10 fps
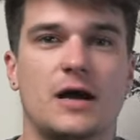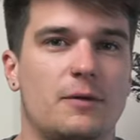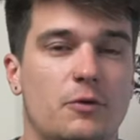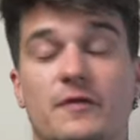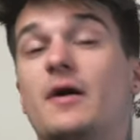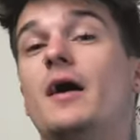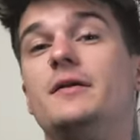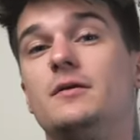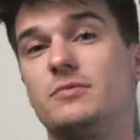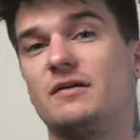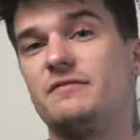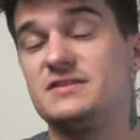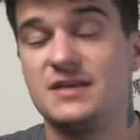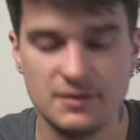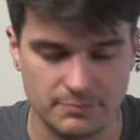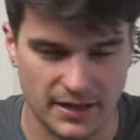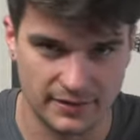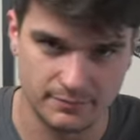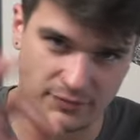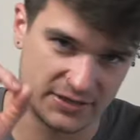I want the continental breakfast in
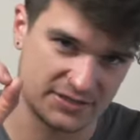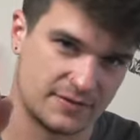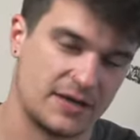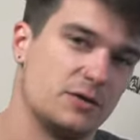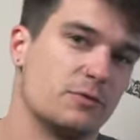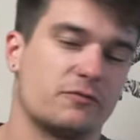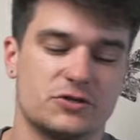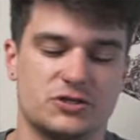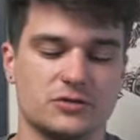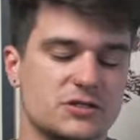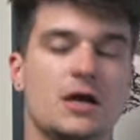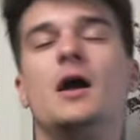bed, please and thank you, with French toast.